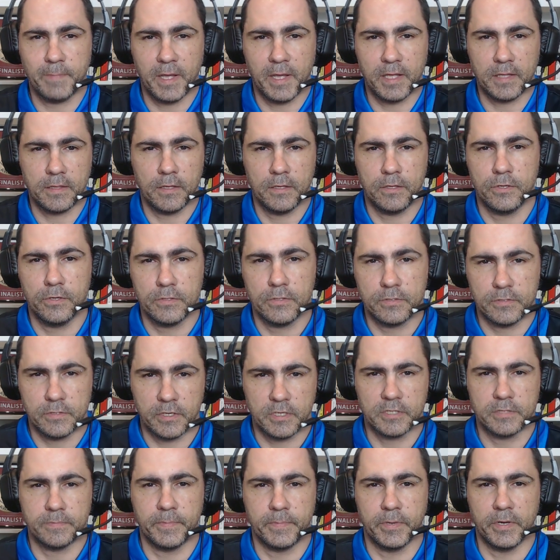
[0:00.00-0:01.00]
make the user
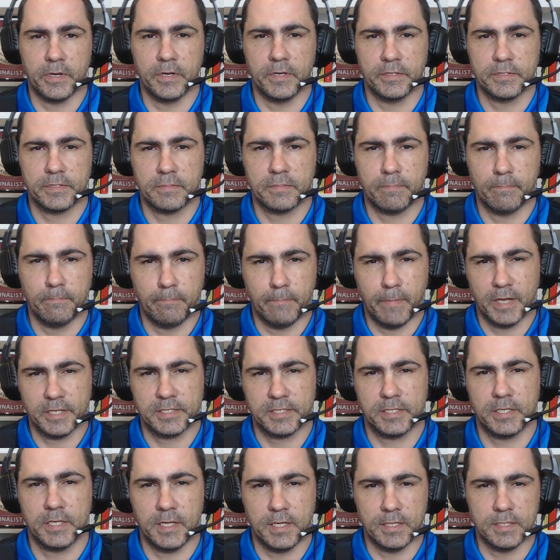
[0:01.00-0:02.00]
experience
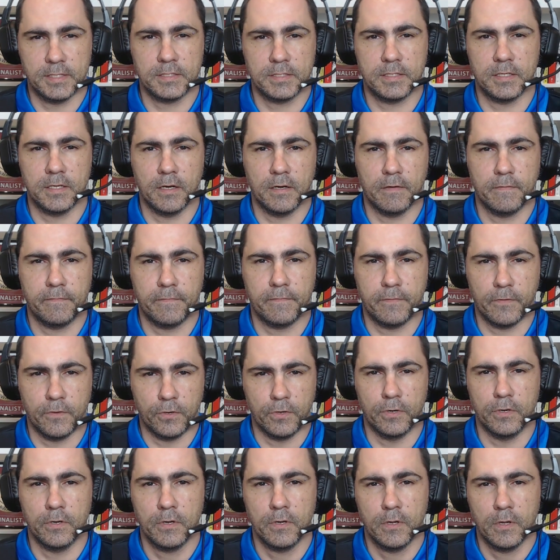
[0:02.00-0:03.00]
much easier
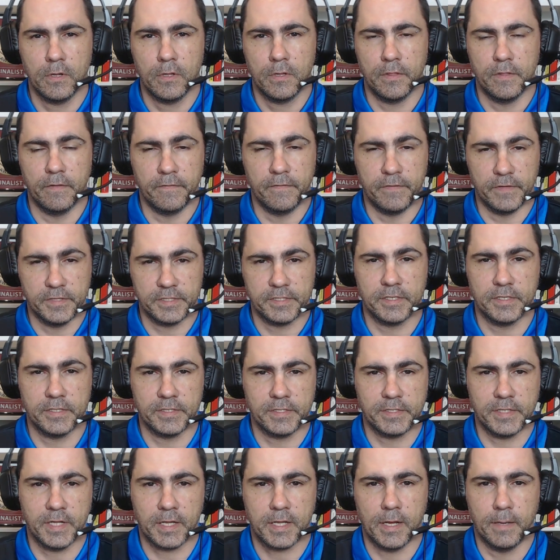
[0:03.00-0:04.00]
for the visitors
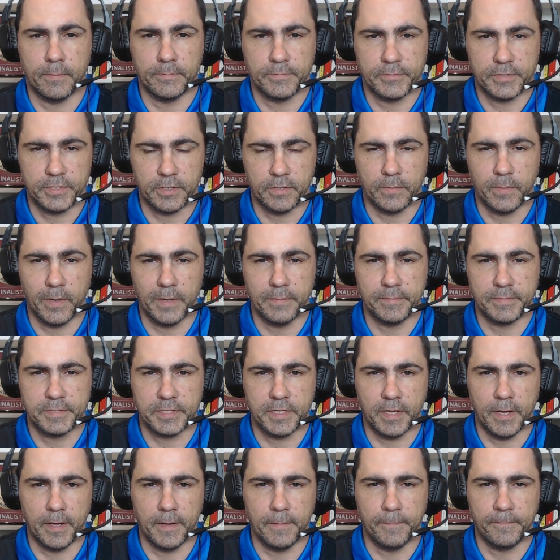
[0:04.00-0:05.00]
that come to your
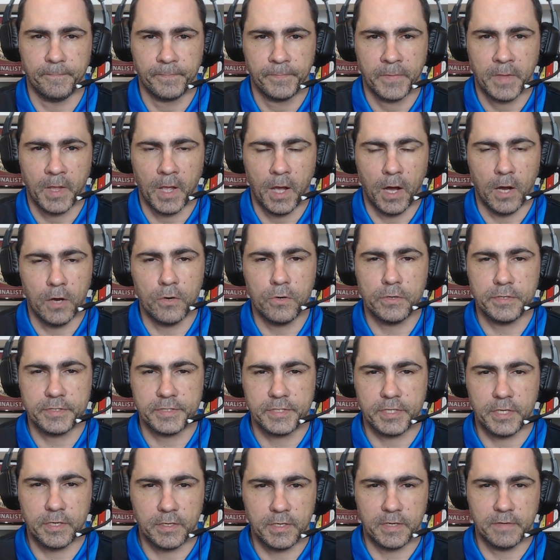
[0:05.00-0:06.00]
website. I'll
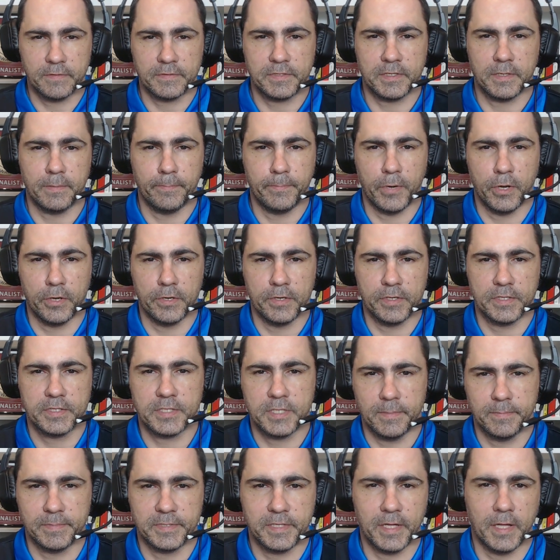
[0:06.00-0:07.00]
also give some bonus
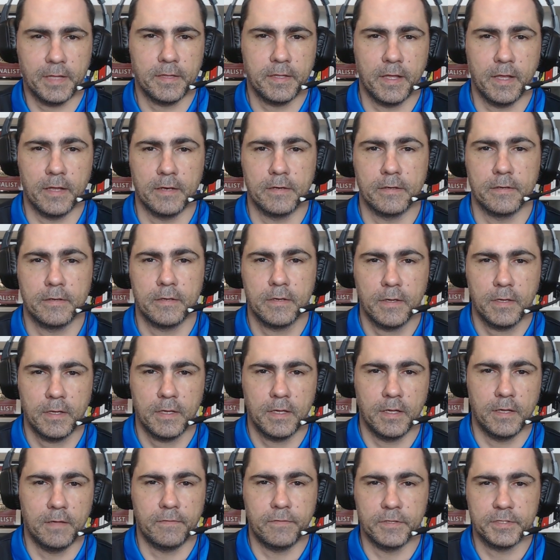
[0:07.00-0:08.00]
tips at the end
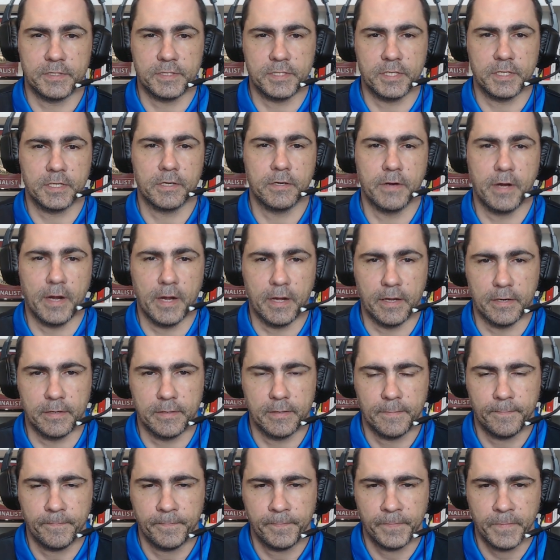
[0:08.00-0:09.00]
if you stick around.
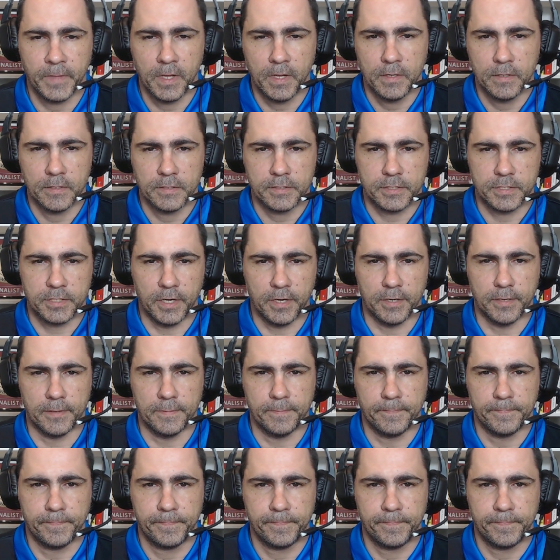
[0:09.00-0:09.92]
So,